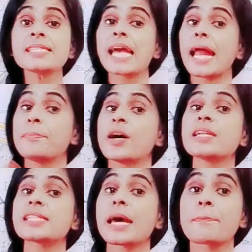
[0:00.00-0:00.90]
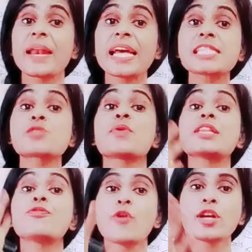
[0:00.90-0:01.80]
and birds are blessed with
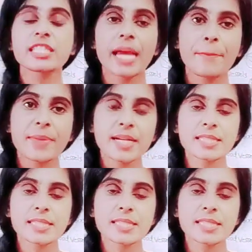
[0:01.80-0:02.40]
4 chambers.